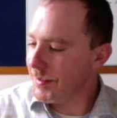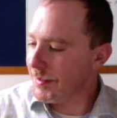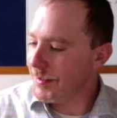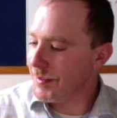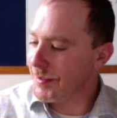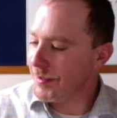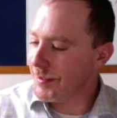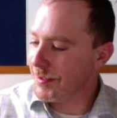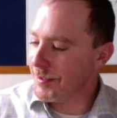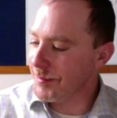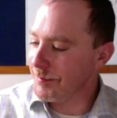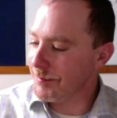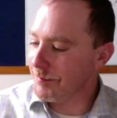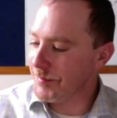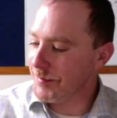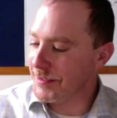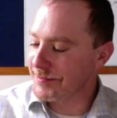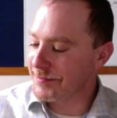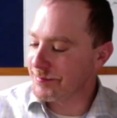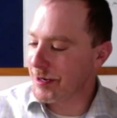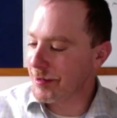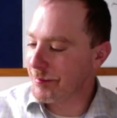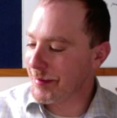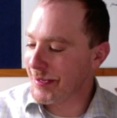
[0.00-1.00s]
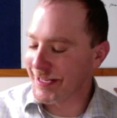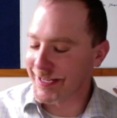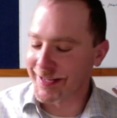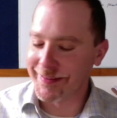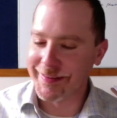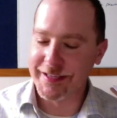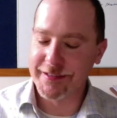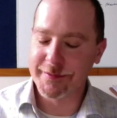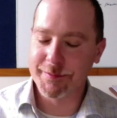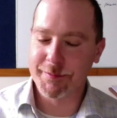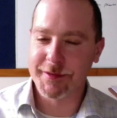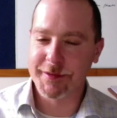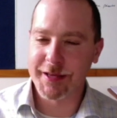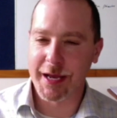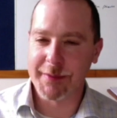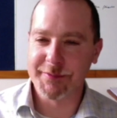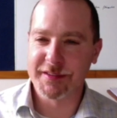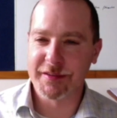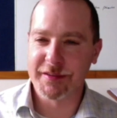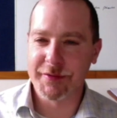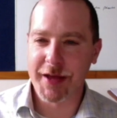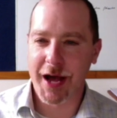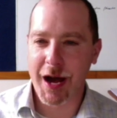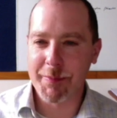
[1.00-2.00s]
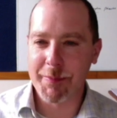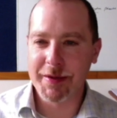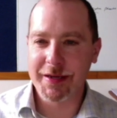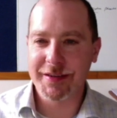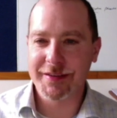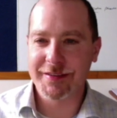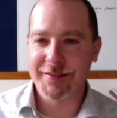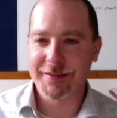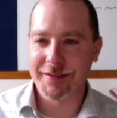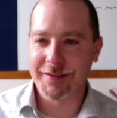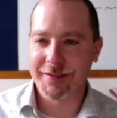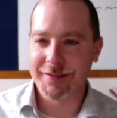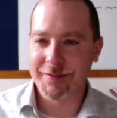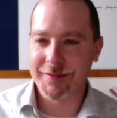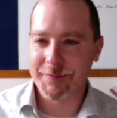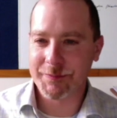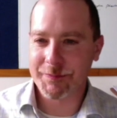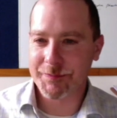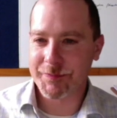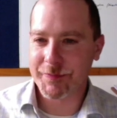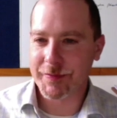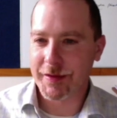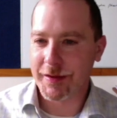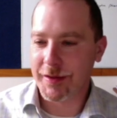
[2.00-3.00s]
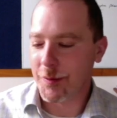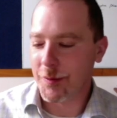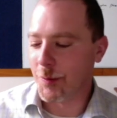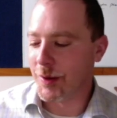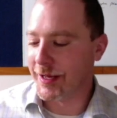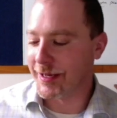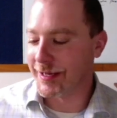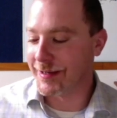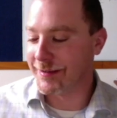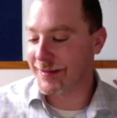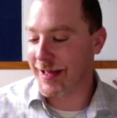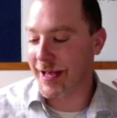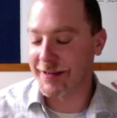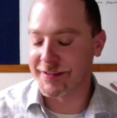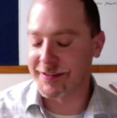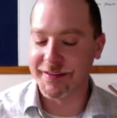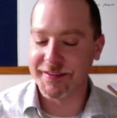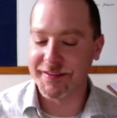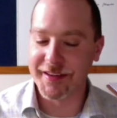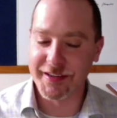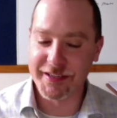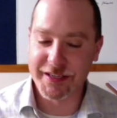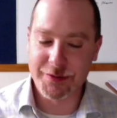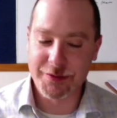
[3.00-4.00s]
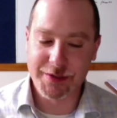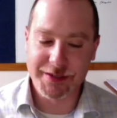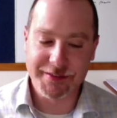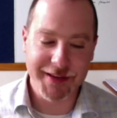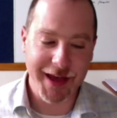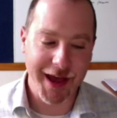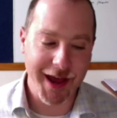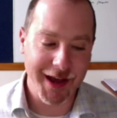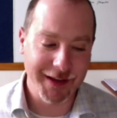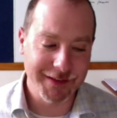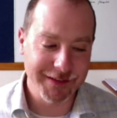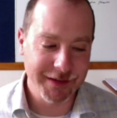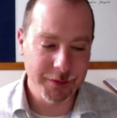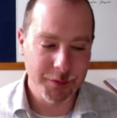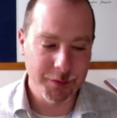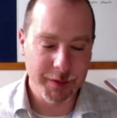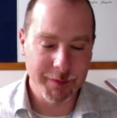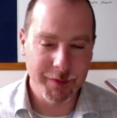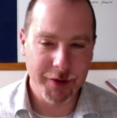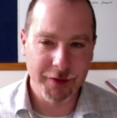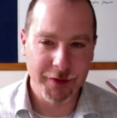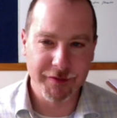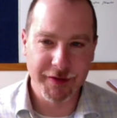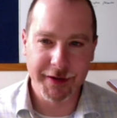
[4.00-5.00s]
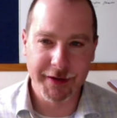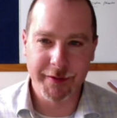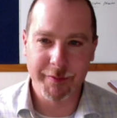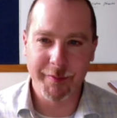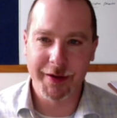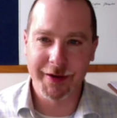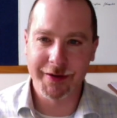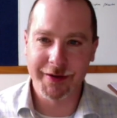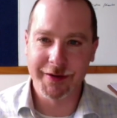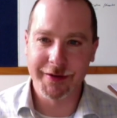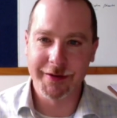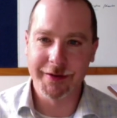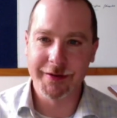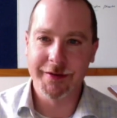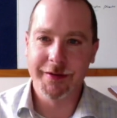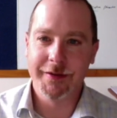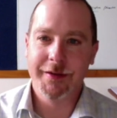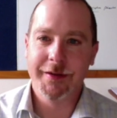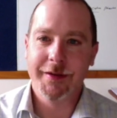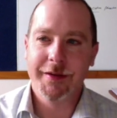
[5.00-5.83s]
Experimenting on these types of topics, and well, I can actually tell you exactly what motivated my,